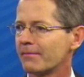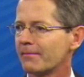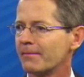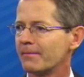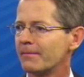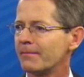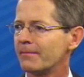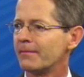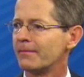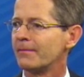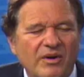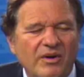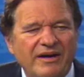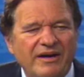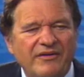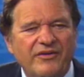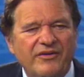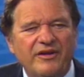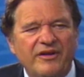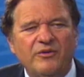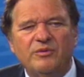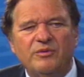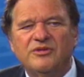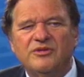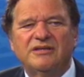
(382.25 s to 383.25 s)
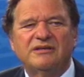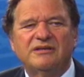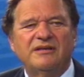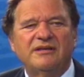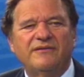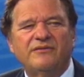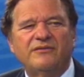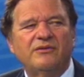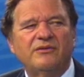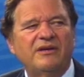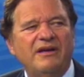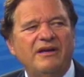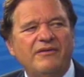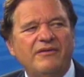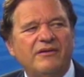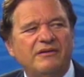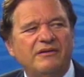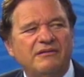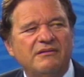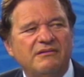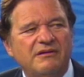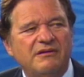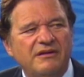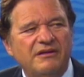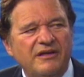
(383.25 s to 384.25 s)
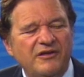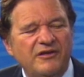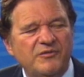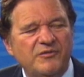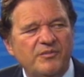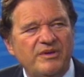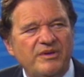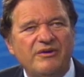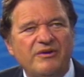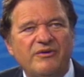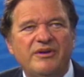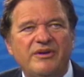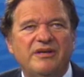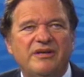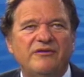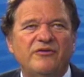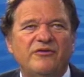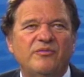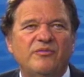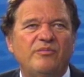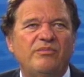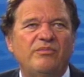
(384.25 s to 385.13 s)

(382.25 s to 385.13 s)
No, I think we just have to gather experience.